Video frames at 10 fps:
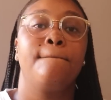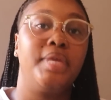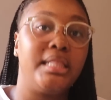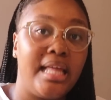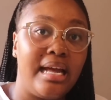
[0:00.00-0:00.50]

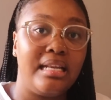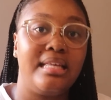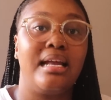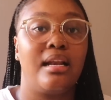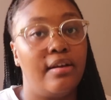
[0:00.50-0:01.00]
But then
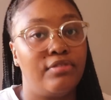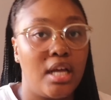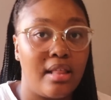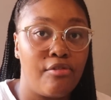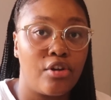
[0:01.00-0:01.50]
he had left
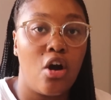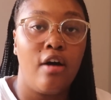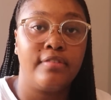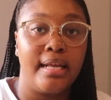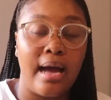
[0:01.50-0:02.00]
South Africa
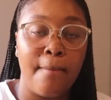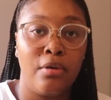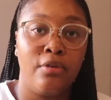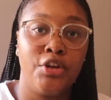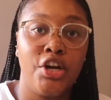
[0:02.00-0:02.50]
after a
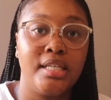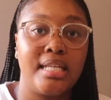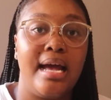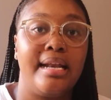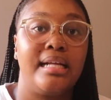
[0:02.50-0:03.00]
couple of years
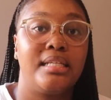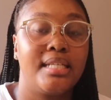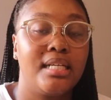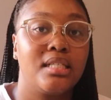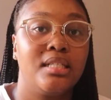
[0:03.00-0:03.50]
and had
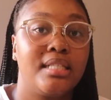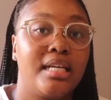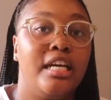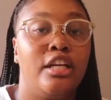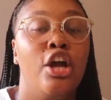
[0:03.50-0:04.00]
settled
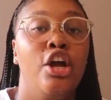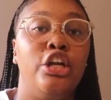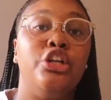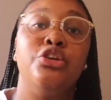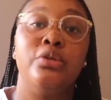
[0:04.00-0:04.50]
in
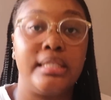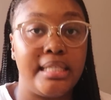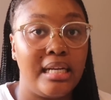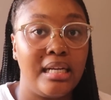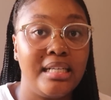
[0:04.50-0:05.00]
New
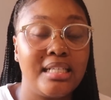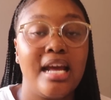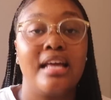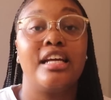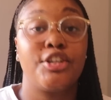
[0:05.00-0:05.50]
Zealand.
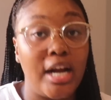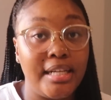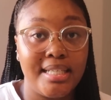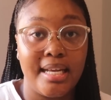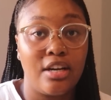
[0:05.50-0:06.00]
They
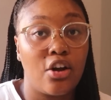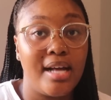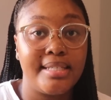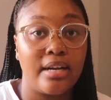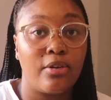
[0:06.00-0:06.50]
tried to get in
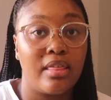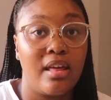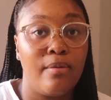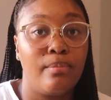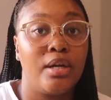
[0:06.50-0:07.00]
contact with
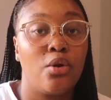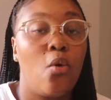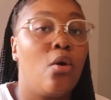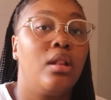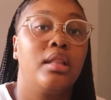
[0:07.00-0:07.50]
him, but
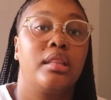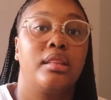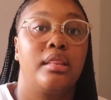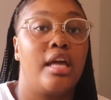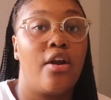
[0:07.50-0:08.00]
all
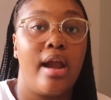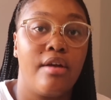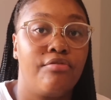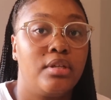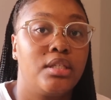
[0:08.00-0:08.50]
their
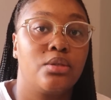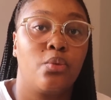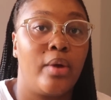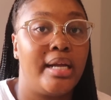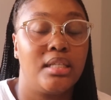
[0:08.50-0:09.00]
efforts
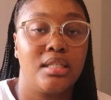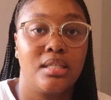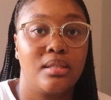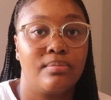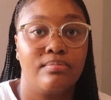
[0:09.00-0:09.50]

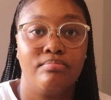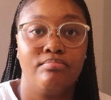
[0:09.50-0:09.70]
went